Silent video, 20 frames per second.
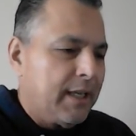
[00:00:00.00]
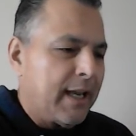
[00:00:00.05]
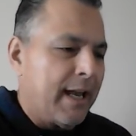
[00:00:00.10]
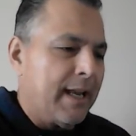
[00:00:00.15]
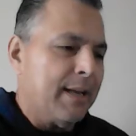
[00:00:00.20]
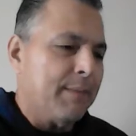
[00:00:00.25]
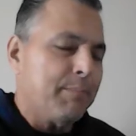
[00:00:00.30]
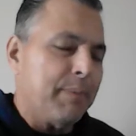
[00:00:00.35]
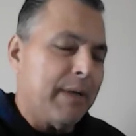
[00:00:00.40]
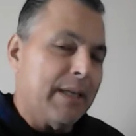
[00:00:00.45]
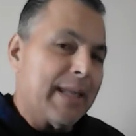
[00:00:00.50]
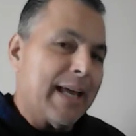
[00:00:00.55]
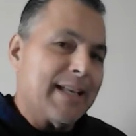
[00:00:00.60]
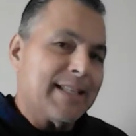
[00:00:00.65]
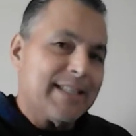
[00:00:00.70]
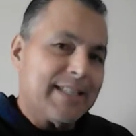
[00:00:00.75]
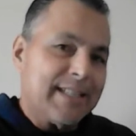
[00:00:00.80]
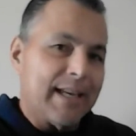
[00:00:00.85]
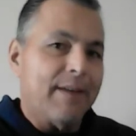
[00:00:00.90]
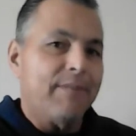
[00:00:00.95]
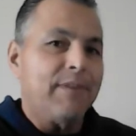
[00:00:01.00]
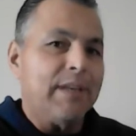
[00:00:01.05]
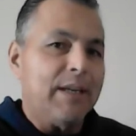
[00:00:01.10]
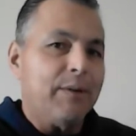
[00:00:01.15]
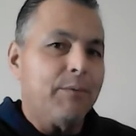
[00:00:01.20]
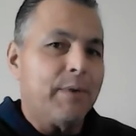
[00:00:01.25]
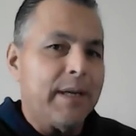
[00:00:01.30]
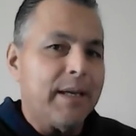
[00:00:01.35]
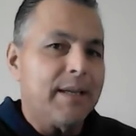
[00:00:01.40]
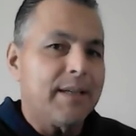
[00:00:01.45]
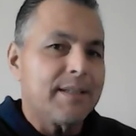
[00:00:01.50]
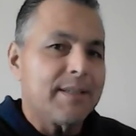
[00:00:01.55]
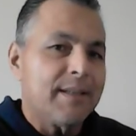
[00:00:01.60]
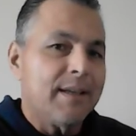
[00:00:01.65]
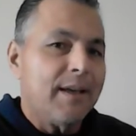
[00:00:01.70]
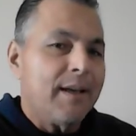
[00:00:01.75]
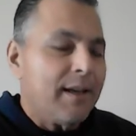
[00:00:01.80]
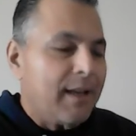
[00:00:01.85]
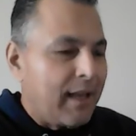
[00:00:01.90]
Can it be that 70 weeks?